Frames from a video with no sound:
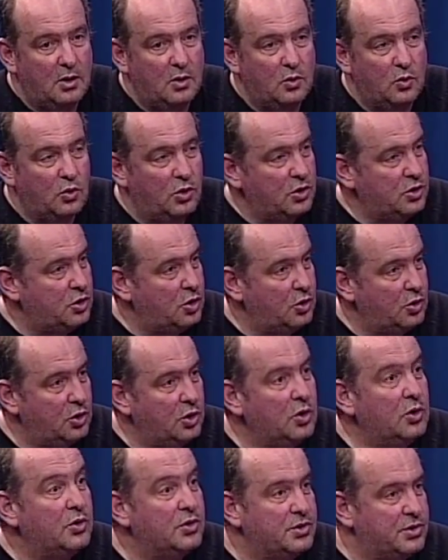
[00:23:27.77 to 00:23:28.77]
What is your New
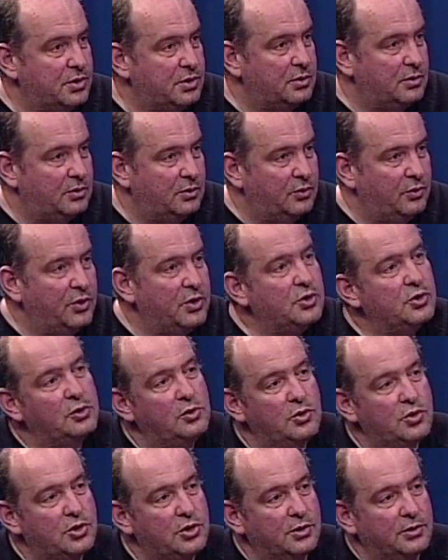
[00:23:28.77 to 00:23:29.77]
Year's
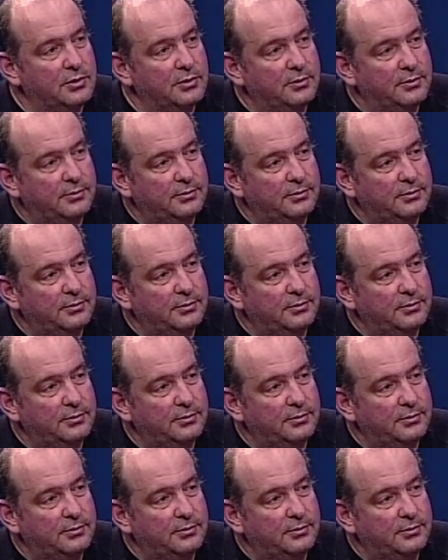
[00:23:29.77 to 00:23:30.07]
resolution?